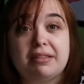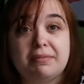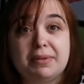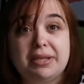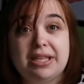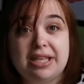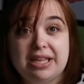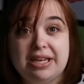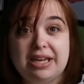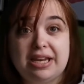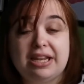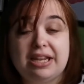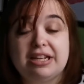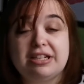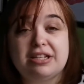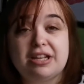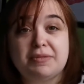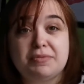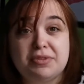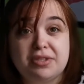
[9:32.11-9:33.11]
the beginning in
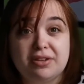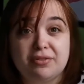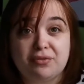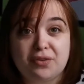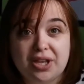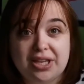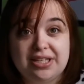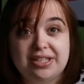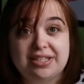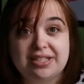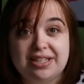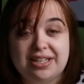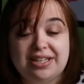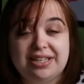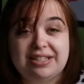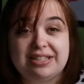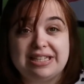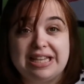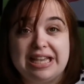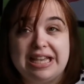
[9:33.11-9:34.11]
terms of the fight
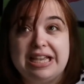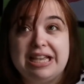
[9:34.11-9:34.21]
scenes,